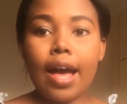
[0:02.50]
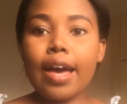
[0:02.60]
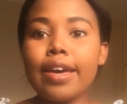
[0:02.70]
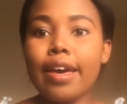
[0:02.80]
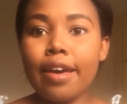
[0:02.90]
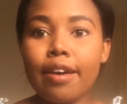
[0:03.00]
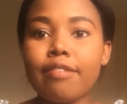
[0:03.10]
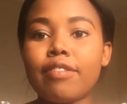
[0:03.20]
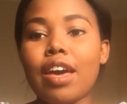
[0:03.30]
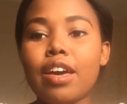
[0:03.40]
I
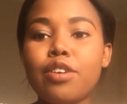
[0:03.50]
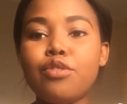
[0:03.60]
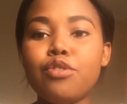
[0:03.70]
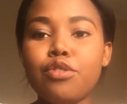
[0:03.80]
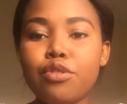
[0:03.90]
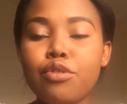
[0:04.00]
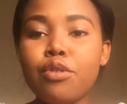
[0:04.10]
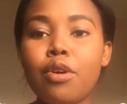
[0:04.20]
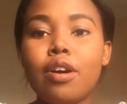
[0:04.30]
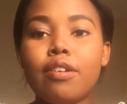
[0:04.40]
have a new